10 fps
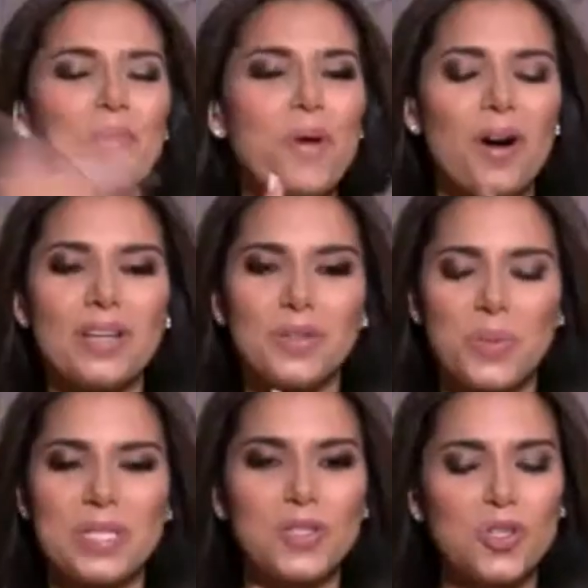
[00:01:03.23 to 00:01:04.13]
part is
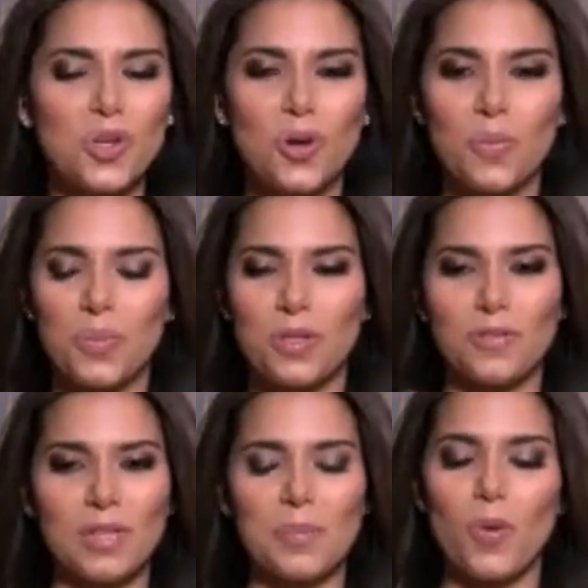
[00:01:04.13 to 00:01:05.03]
written so
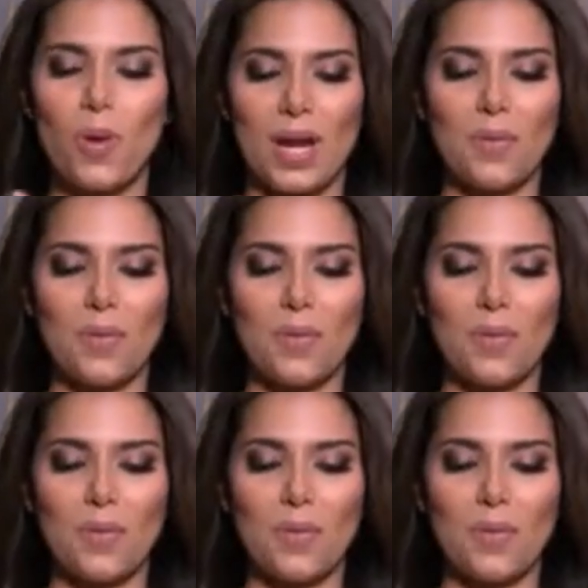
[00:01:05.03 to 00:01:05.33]
beautifully, but when I